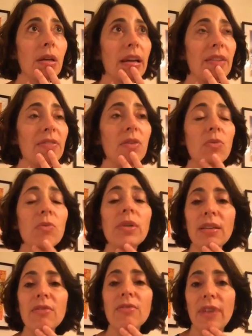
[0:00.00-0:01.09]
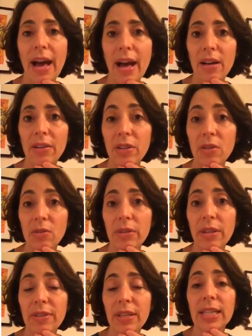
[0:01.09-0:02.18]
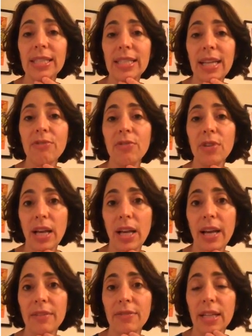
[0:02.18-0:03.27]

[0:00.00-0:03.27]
really value living a debt-free life,